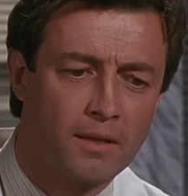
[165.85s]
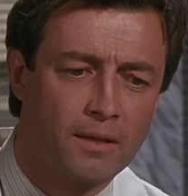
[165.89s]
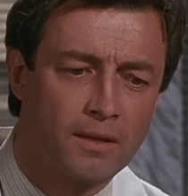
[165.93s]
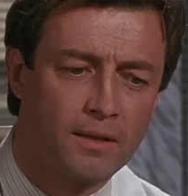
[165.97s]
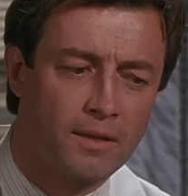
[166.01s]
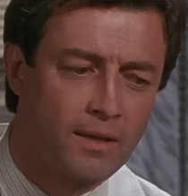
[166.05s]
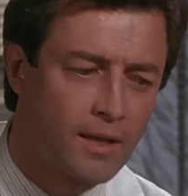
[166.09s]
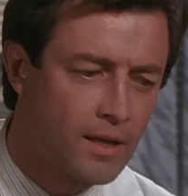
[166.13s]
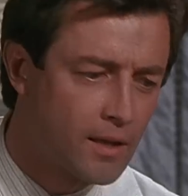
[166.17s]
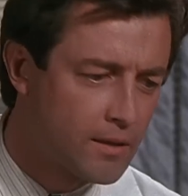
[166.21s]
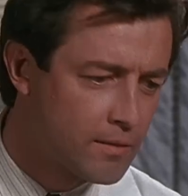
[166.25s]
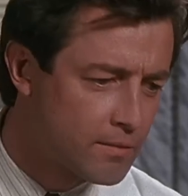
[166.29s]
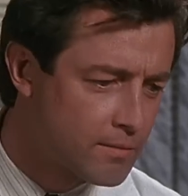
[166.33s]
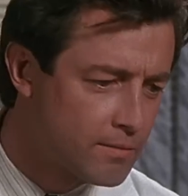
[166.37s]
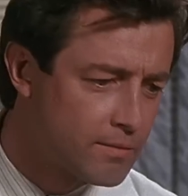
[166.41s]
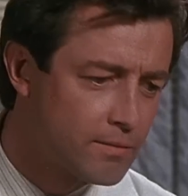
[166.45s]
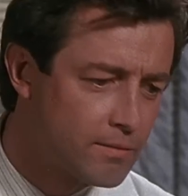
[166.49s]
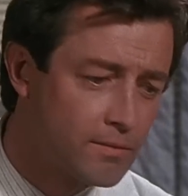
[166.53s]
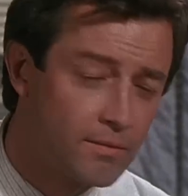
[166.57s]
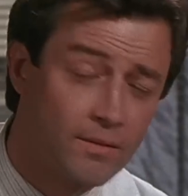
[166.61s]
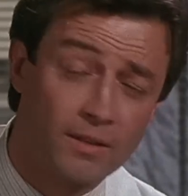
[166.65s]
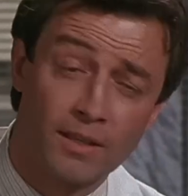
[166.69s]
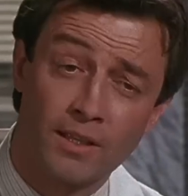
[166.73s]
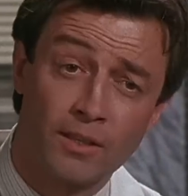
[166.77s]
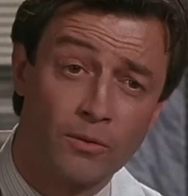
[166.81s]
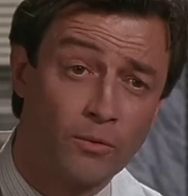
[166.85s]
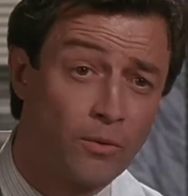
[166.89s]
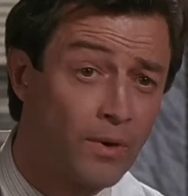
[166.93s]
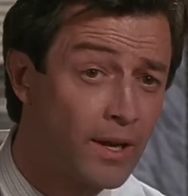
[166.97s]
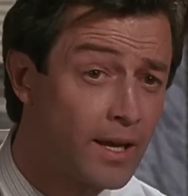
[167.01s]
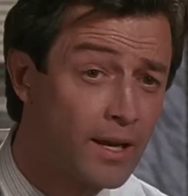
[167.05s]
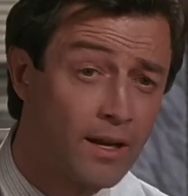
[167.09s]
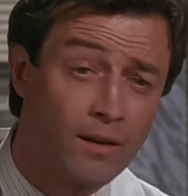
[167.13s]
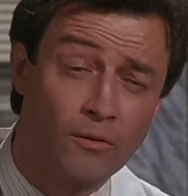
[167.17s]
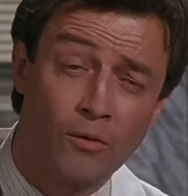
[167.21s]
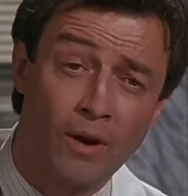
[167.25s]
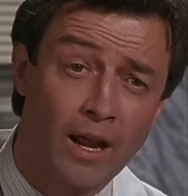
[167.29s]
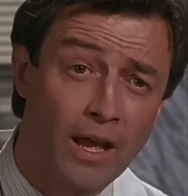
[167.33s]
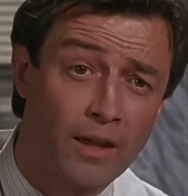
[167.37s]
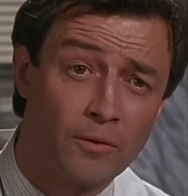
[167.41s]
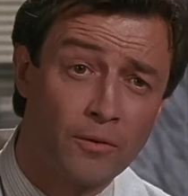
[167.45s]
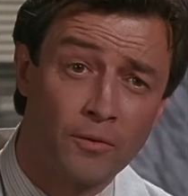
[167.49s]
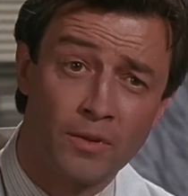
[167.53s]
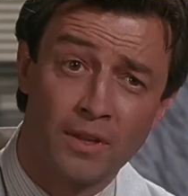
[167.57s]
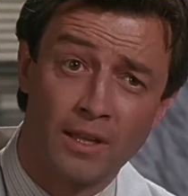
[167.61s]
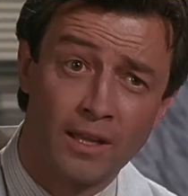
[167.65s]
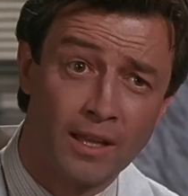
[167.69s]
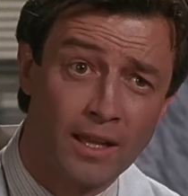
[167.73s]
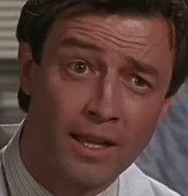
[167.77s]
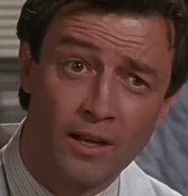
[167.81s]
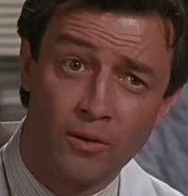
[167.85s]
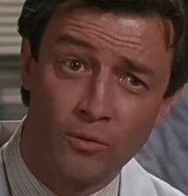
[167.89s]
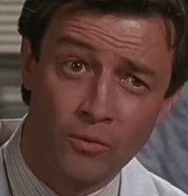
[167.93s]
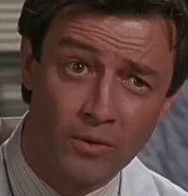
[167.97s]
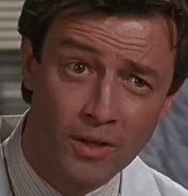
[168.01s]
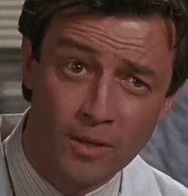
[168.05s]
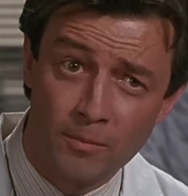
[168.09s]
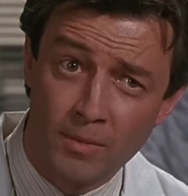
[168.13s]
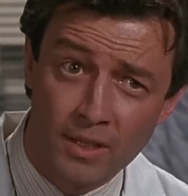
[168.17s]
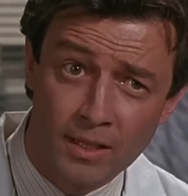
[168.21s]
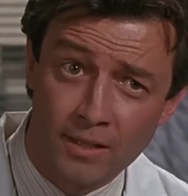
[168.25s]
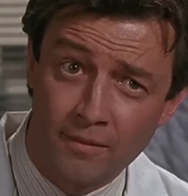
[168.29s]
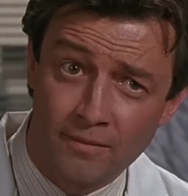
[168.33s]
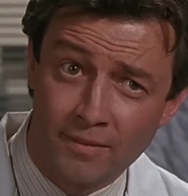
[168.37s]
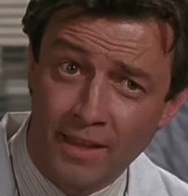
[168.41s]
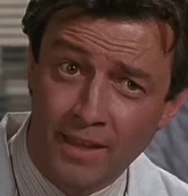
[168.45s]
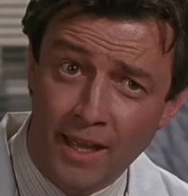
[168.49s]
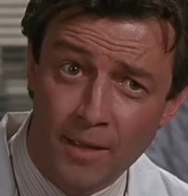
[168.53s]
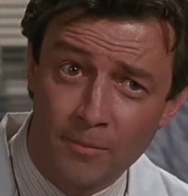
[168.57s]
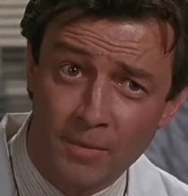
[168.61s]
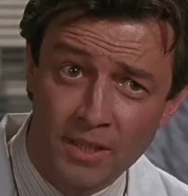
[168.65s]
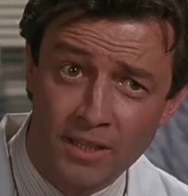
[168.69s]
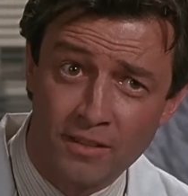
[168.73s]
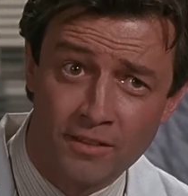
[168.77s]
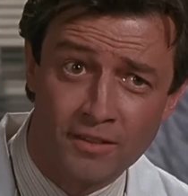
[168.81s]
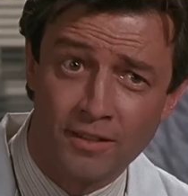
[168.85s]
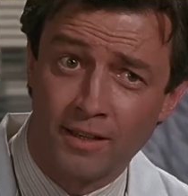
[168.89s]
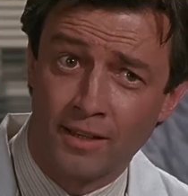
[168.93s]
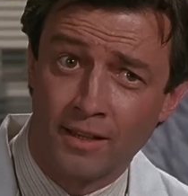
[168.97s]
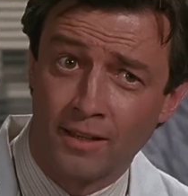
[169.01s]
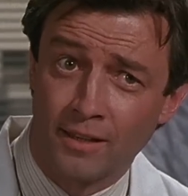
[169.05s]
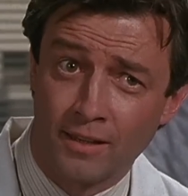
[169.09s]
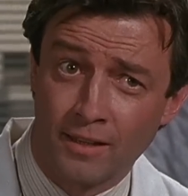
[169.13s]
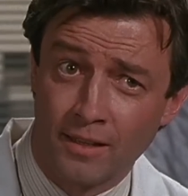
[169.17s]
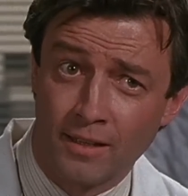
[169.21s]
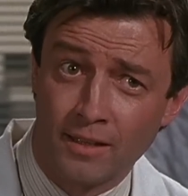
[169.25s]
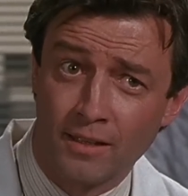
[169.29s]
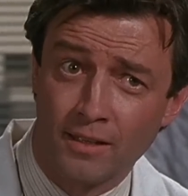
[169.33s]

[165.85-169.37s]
Now, he ran around with a lot of women, if that means anything.